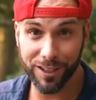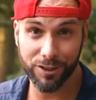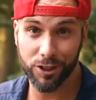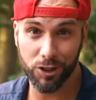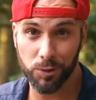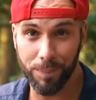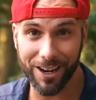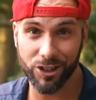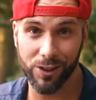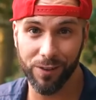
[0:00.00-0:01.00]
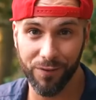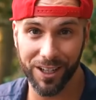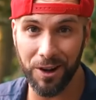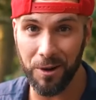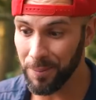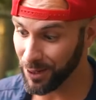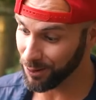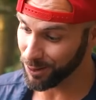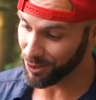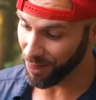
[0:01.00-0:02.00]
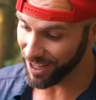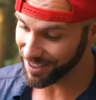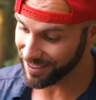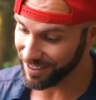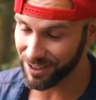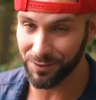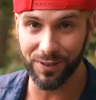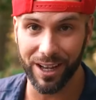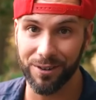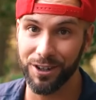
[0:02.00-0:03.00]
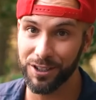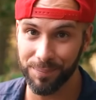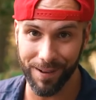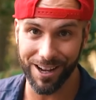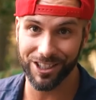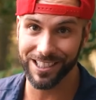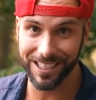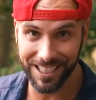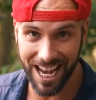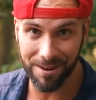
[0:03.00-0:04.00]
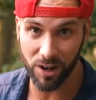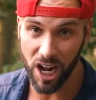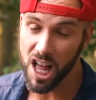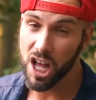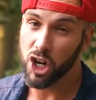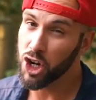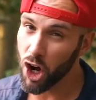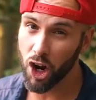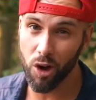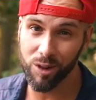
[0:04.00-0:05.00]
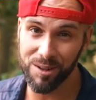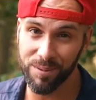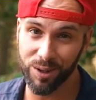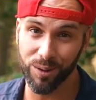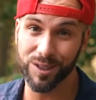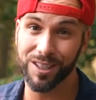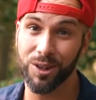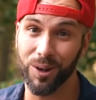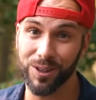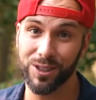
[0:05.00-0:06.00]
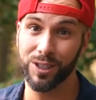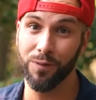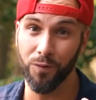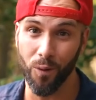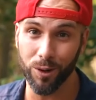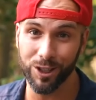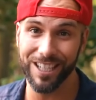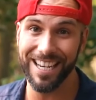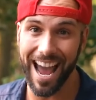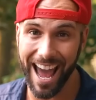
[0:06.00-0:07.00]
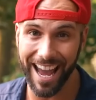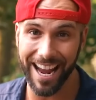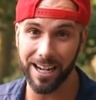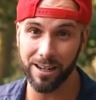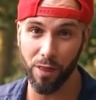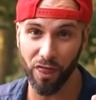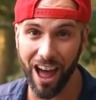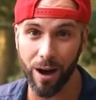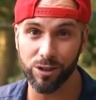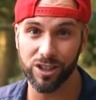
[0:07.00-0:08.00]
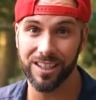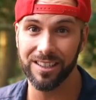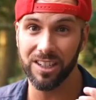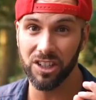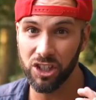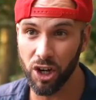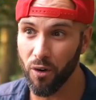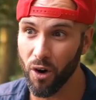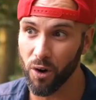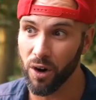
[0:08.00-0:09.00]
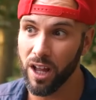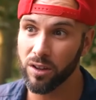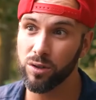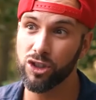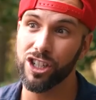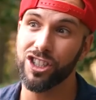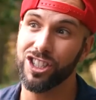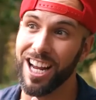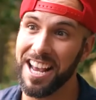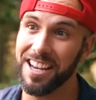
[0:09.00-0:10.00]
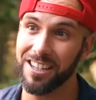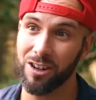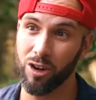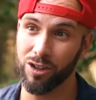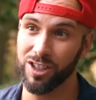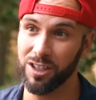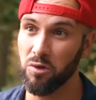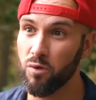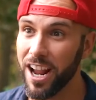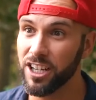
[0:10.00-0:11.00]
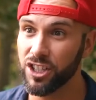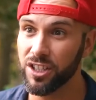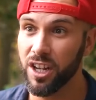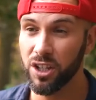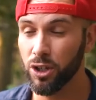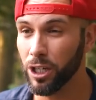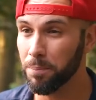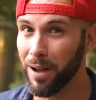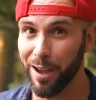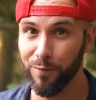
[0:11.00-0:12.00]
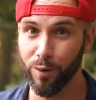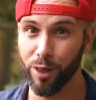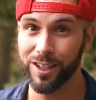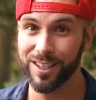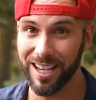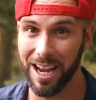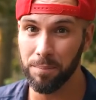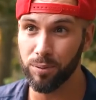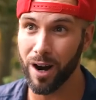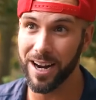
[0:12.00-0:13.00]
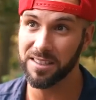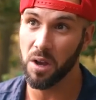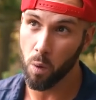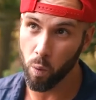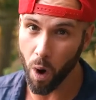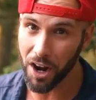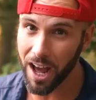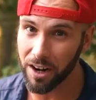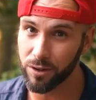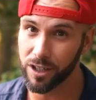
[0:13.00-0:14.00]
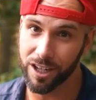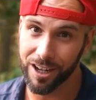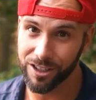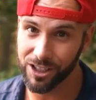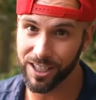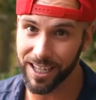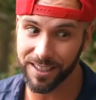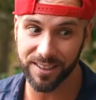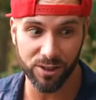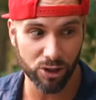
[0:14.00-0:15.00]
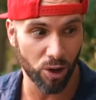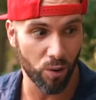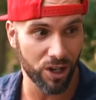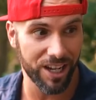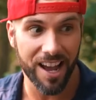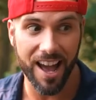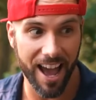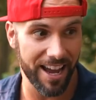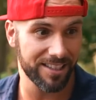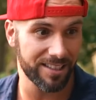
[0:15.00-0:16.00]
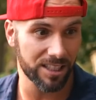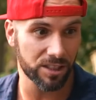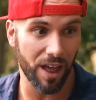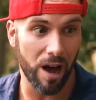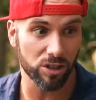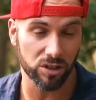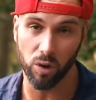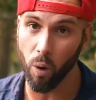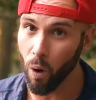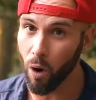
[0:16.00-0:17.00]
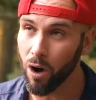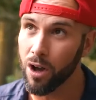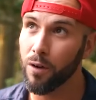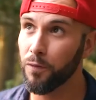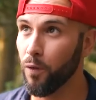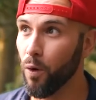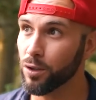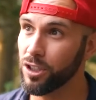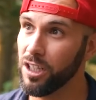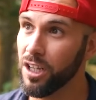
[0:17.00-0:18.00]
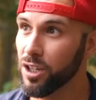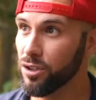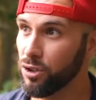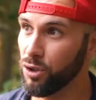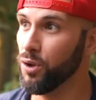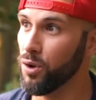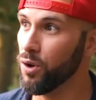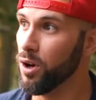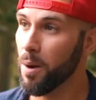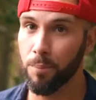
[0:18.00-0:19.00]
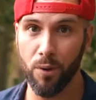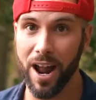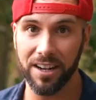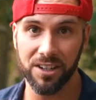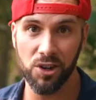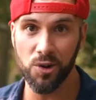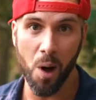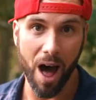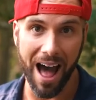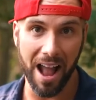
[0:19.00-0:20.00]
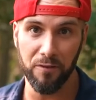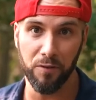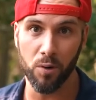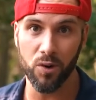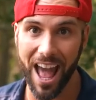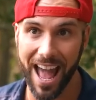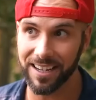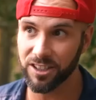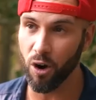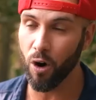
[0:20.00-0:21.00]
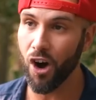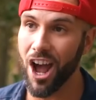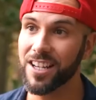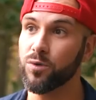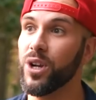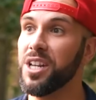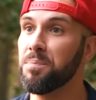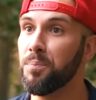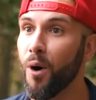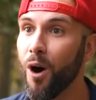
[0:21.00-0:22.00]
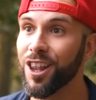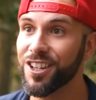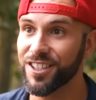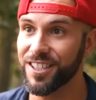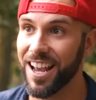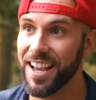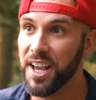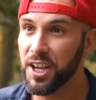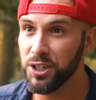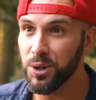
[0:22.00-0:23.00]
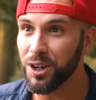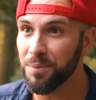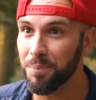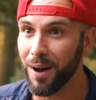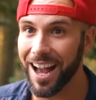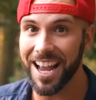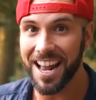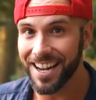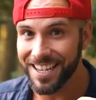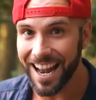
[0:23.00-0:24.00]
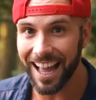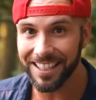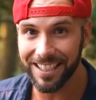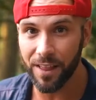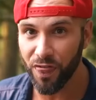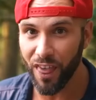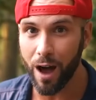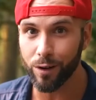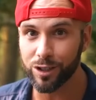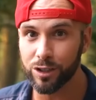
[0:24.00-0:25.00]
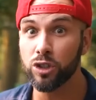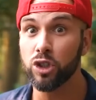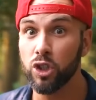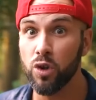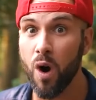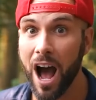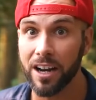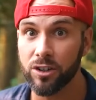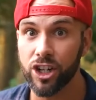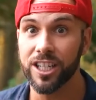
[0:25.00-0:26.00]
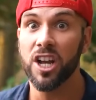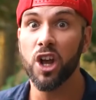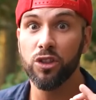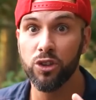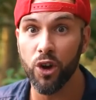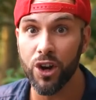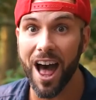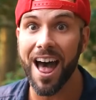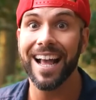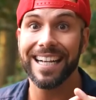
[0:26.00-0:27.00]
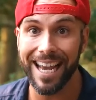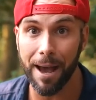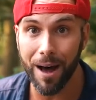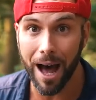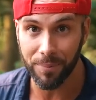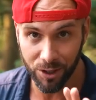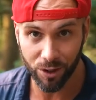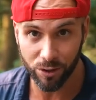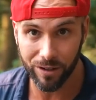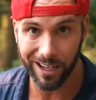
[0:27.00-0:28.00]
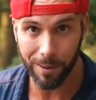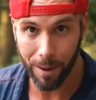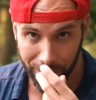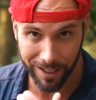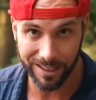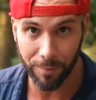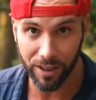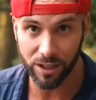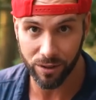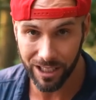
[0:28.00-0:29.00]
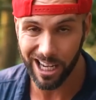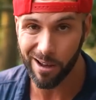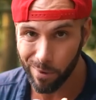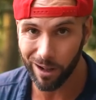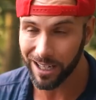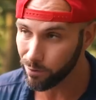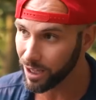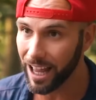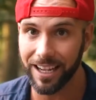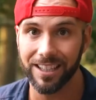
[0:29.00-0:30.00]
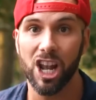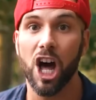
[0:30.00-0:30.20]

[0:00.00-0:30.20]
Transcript: This is a special video because this is a very special camera. Not only because it costs €48,000. To just take it in consideration, you can buy for the same price 106 Sony a6000 or 42 brand new iPhone X, or as we in Berlin say, you can buy 19,200 Döner Kebab. You know Döner Kebab? That's something to eat here in Berlin. We like it a